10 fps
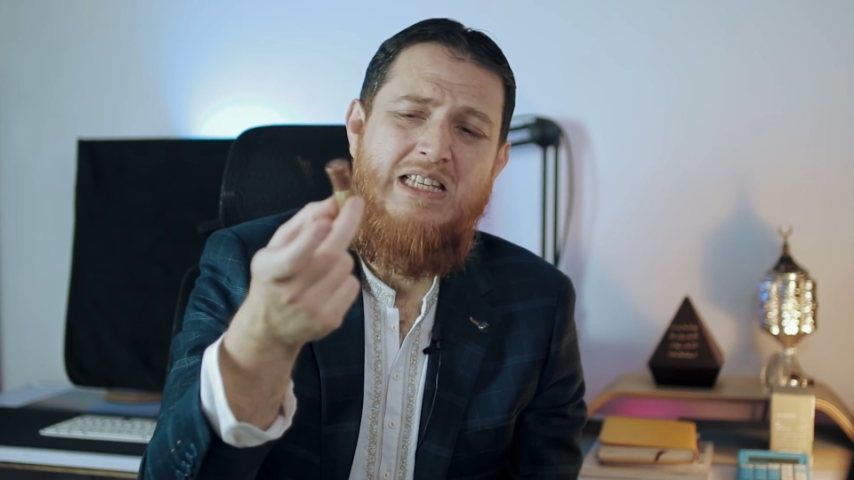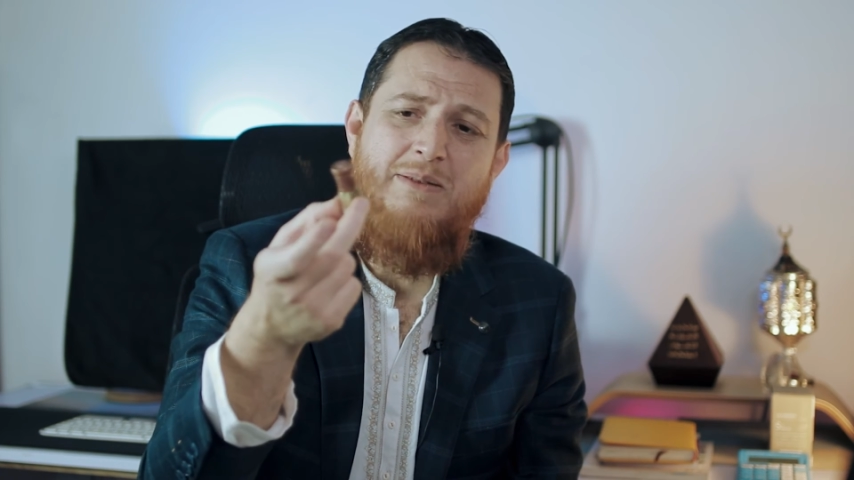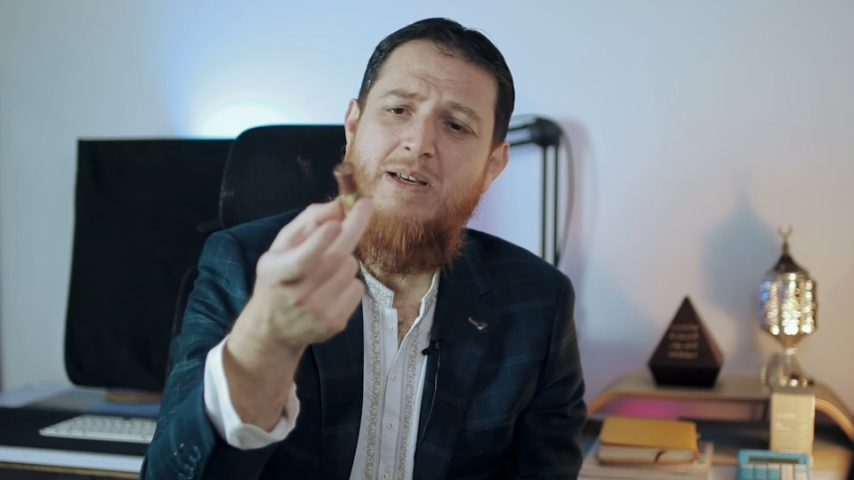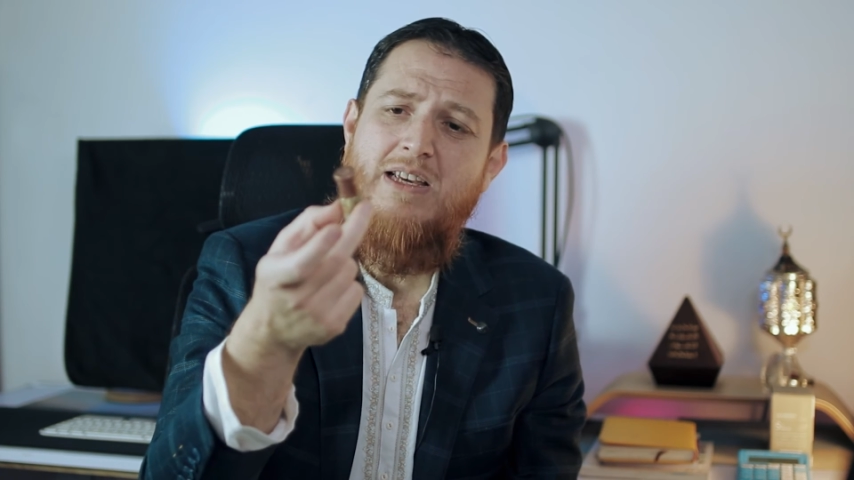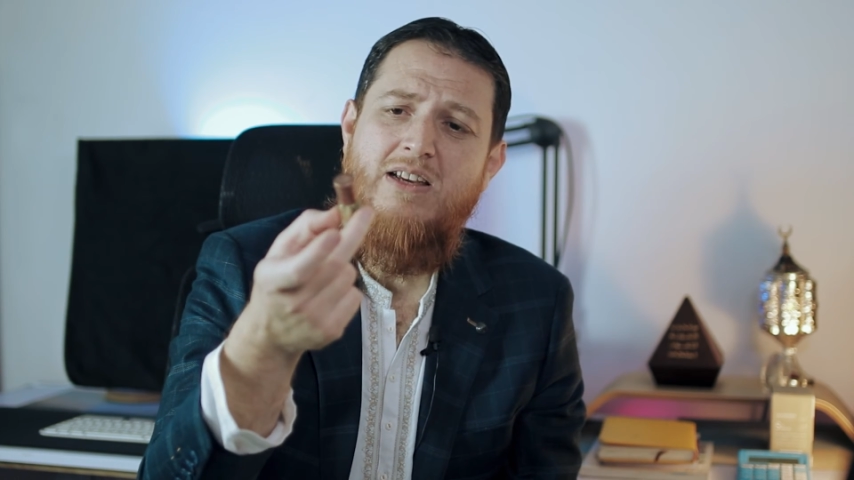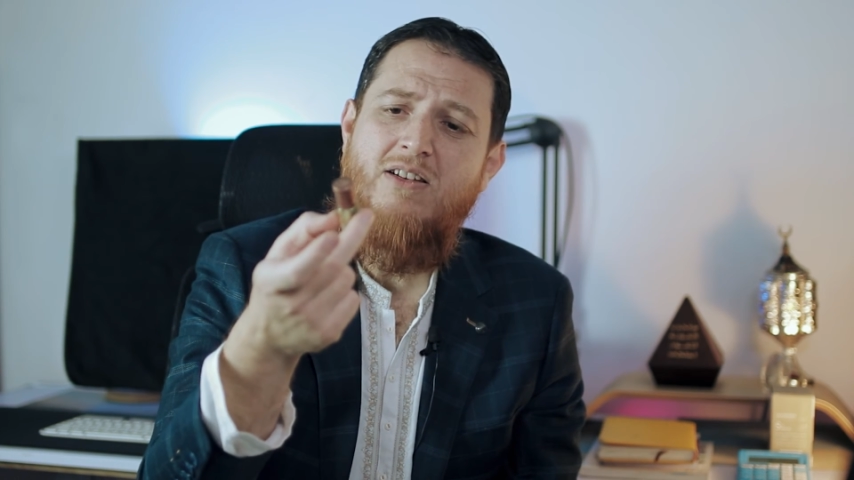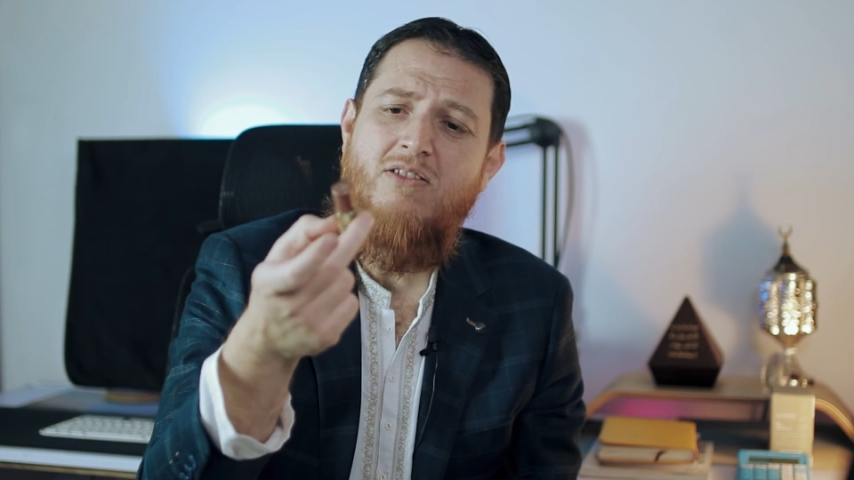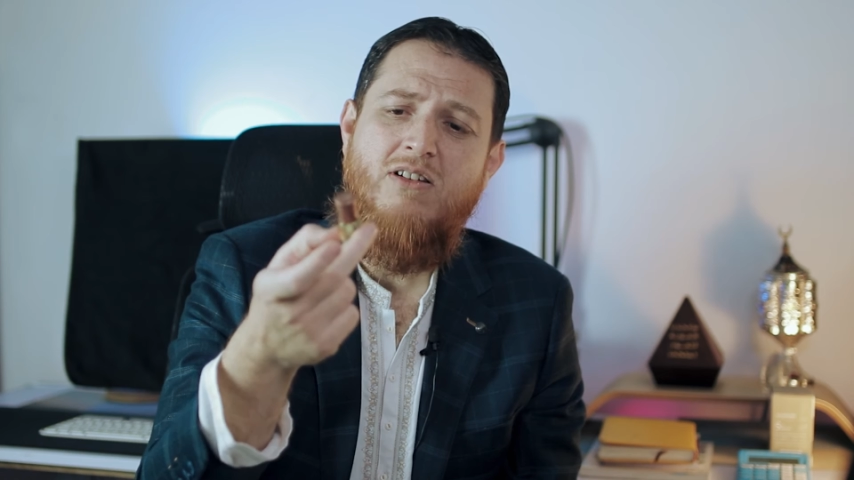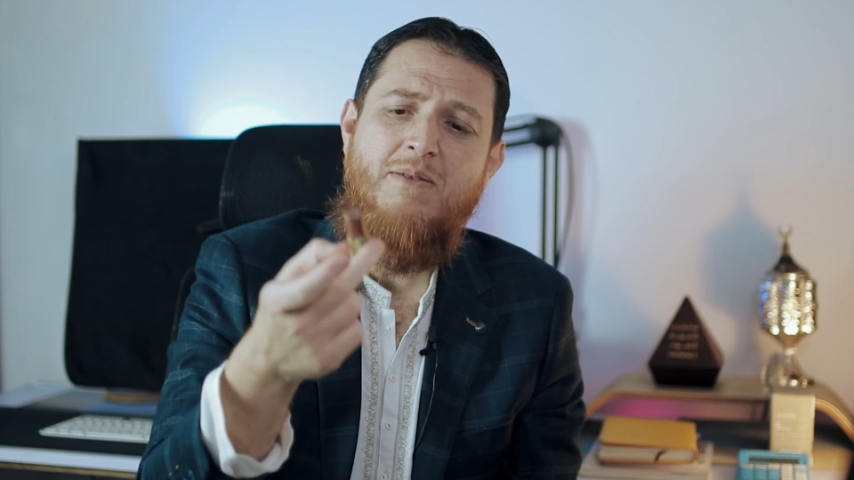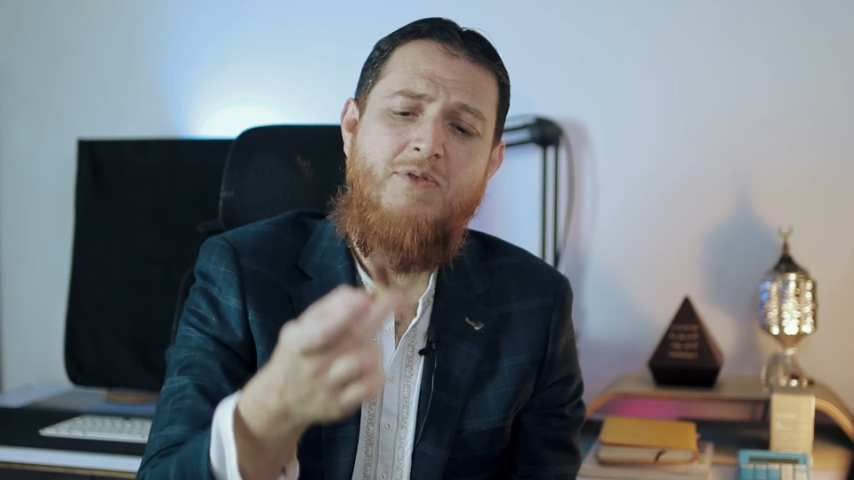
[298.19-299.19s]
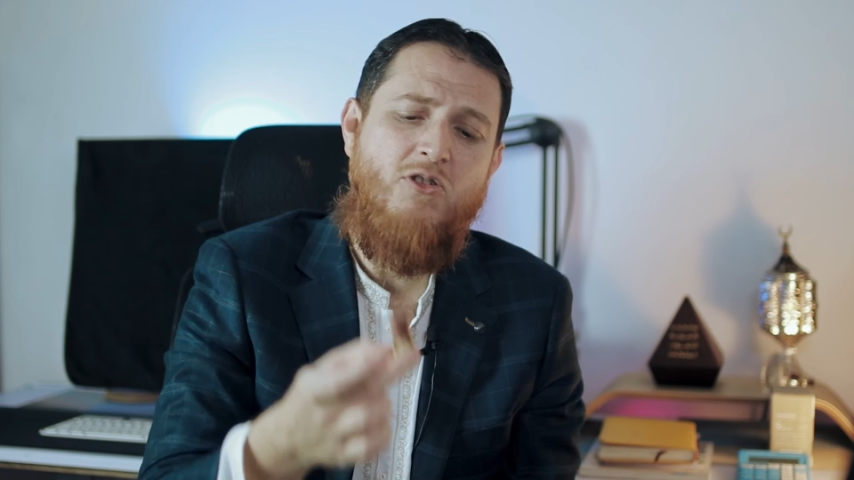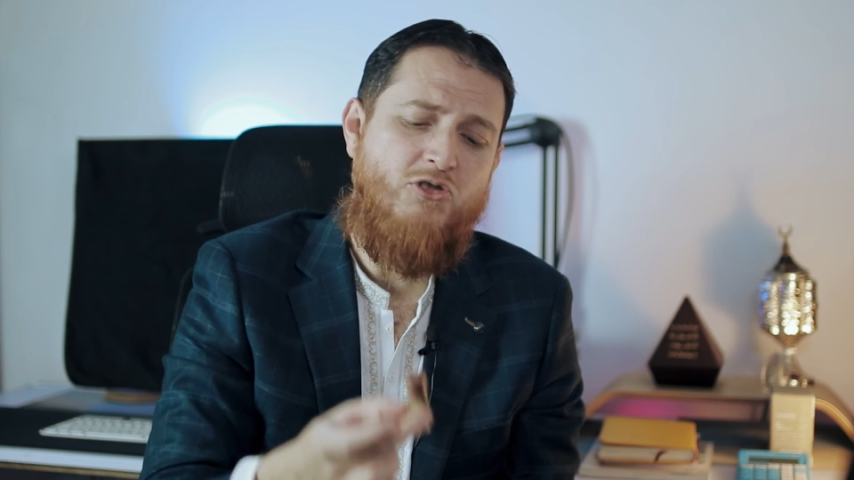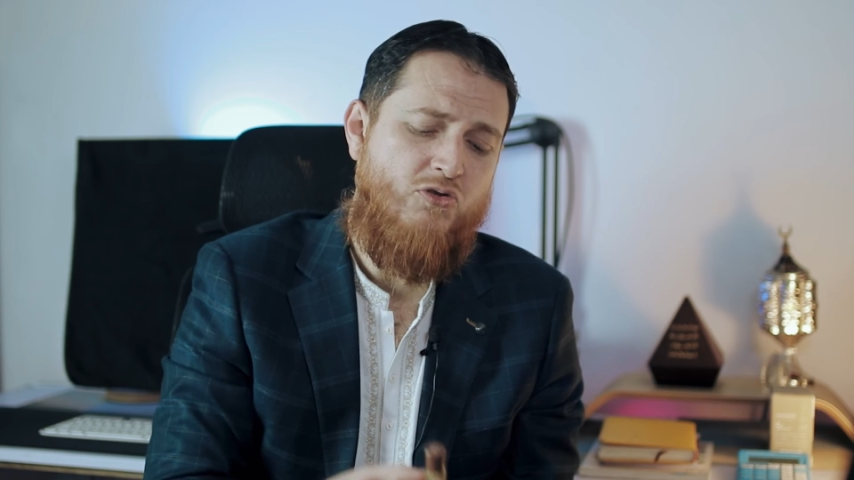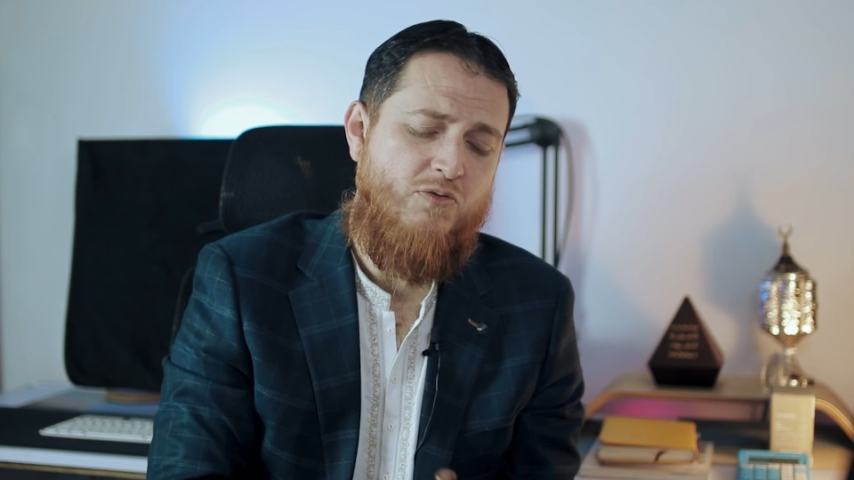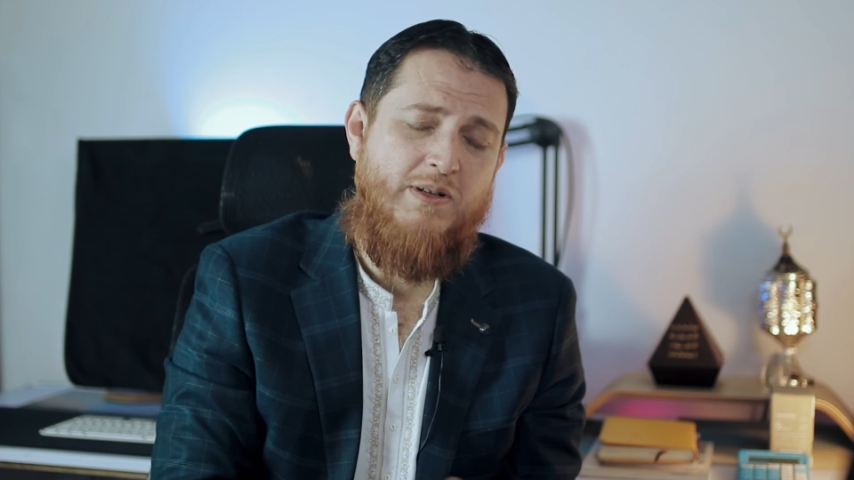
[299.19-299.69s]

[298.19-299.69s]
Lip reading: eBay, or I'm not sure.